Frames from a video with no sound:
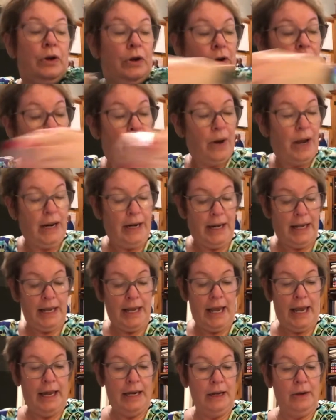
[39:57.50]
and it's
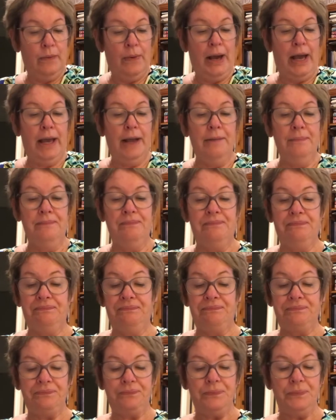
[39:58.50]
not where you're writing
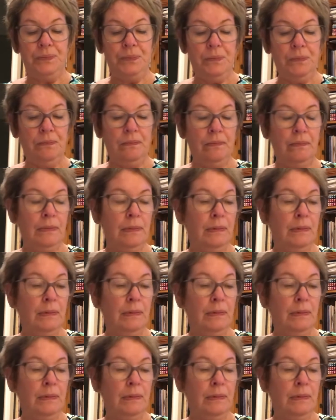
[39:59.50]
anyway.